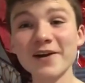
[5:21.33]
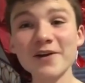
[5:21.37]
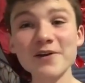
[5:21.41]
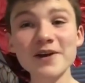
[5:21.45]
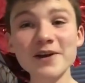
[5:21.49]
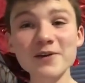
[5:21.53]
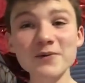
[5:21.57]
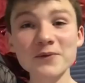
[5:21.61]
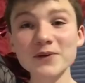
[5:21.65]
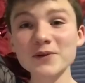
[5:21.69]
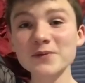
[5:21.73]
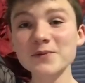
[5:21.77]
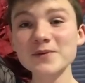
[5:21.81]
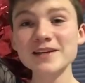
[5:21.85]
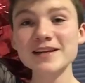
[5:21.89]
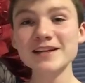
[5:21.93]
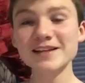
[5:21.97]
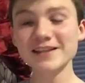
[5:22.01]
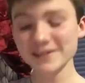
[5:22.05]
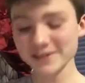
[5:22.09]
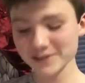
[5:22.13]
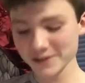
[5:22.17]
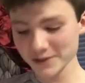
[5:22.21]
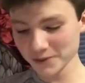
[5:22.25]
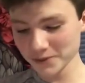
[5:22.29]
Okay, what are we
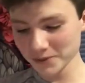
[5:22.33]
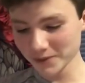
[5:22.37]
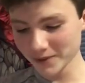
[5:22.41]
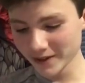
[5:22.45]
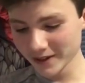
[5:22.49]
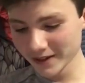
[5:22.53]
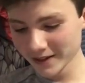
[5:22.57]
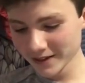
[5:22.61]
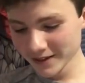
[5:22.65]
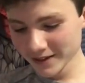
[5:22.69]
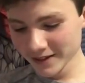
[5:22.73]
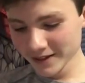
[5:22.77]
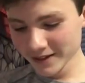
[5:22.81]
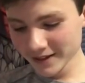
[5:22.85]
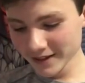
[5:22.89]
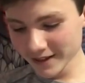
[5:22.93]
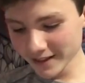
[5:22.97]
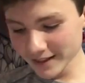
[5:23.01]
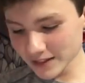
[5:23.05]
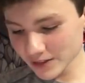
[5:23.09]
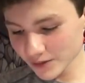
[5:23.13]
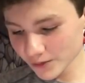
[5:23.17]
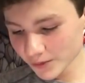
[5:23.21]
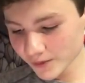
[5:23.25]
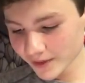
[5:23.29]
gonna do?
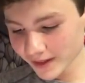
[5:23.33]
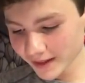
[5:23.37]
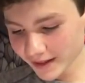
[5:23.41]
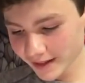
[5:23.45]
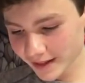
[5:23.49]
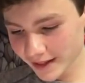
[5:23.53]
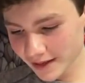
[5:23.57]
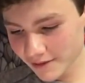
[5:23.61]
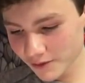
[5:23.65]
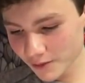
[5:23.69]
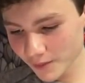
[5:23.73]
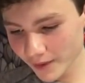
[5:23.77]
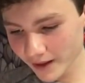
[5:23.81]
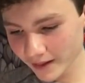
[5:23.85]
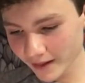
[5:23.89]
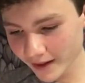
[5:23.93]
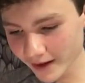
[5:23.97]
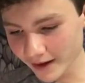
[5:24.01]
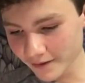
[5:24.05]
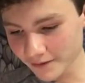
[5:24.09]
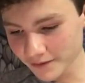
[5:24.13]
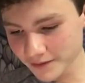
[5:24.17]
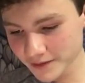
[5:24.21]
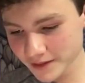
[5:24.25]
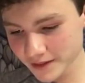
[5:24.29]
It's only the giveaway
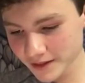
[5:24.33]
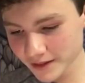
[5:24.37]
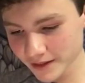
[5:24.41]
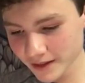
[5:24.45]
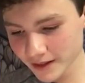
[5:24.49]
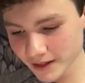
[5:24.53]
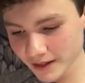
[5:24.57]
left.